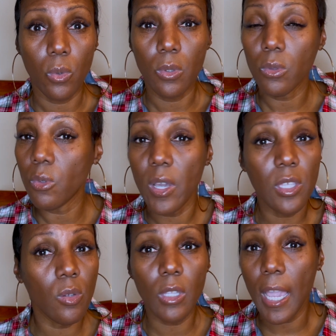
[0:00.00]
Whether
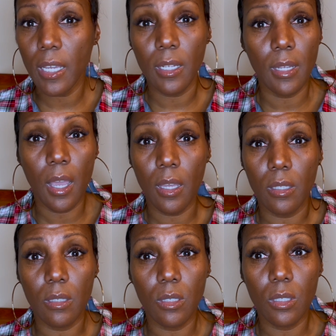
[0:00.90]
you like it or not,
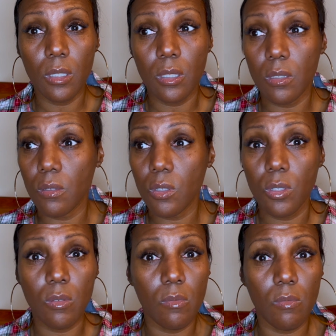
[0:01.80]

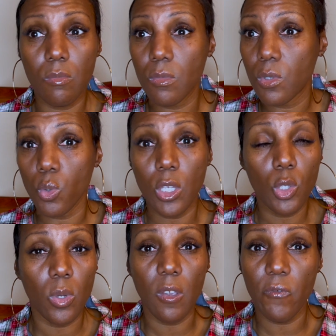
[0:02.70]

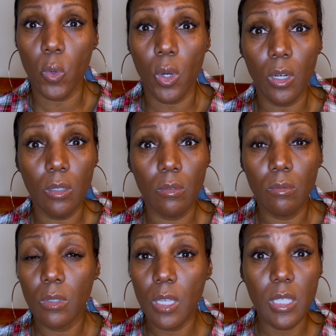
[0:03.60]
2024
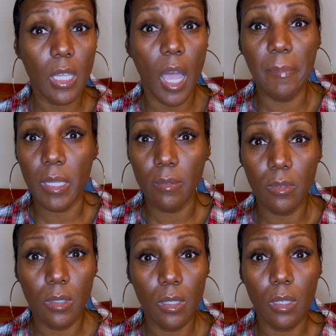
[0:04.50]
is coming.
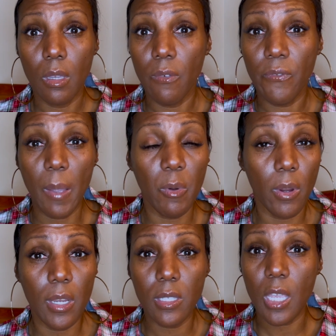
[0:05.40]

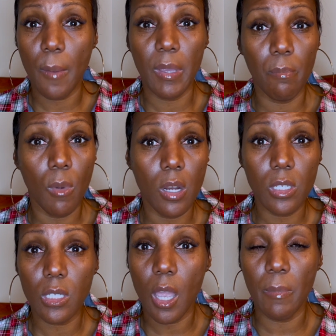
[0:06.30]
February is coming. March
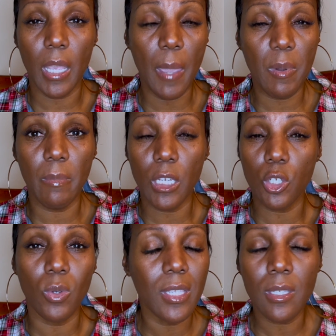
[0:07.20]
is coming. April, May,
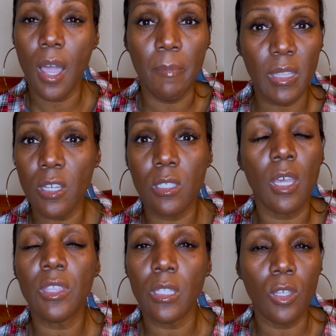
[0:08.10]
June. It's coming. There's
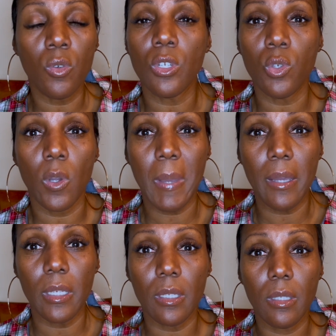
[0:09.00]
nothing that you can do about it.